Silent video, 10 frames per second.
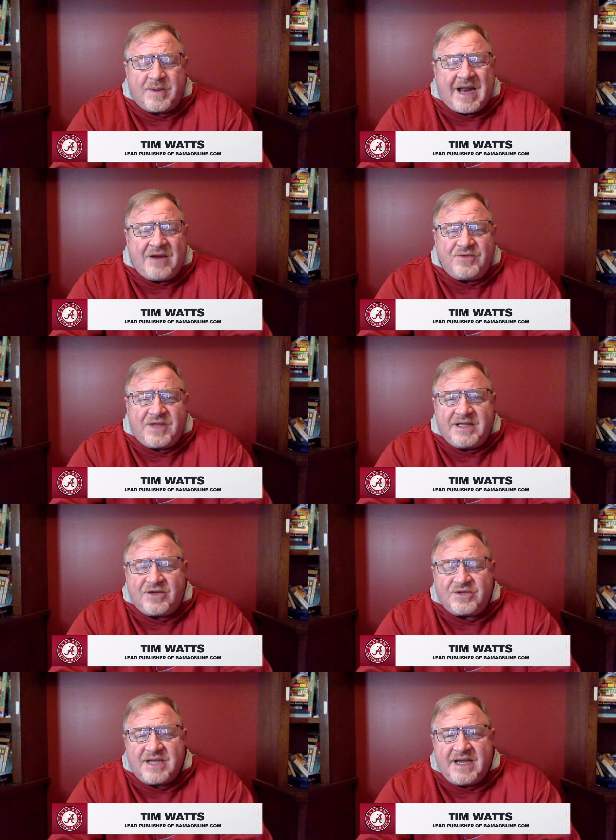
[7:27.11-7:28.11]
but I don't think
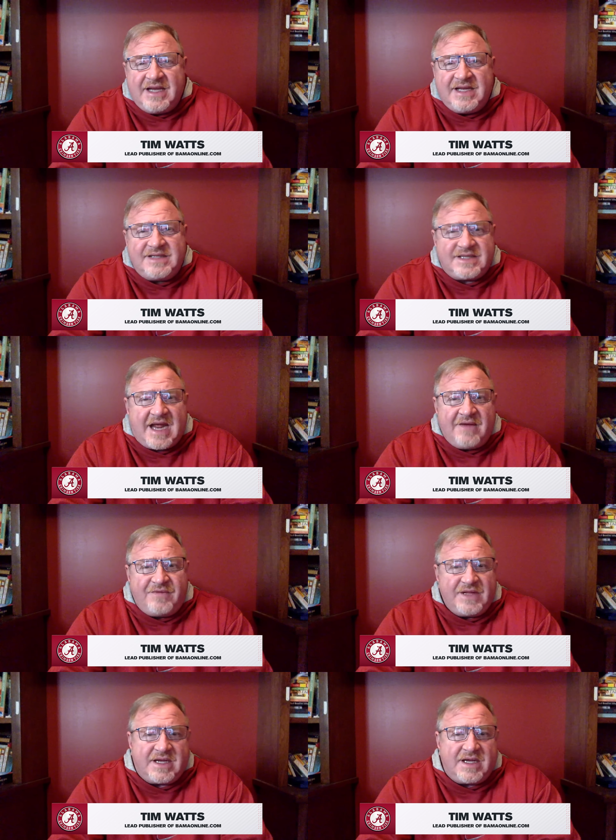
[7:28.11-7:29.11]
there's any staff
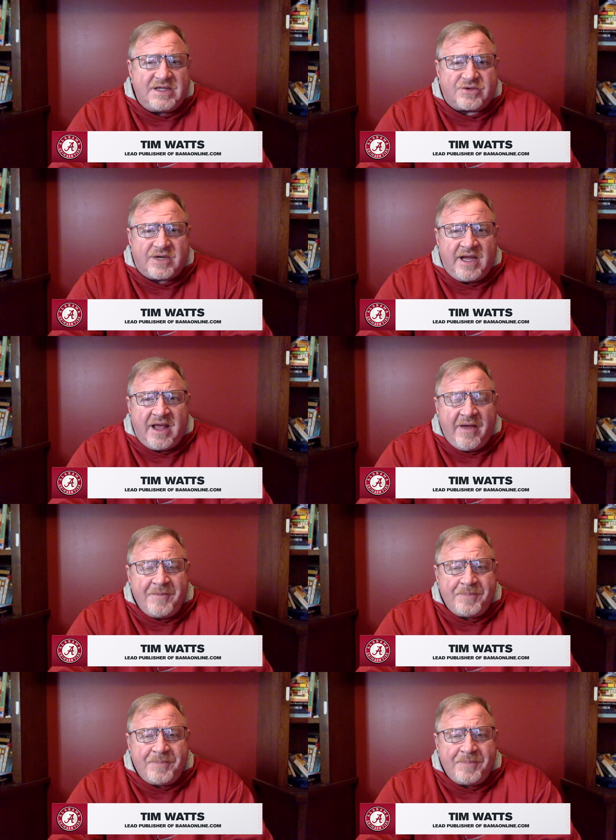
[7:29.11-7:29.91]
in the country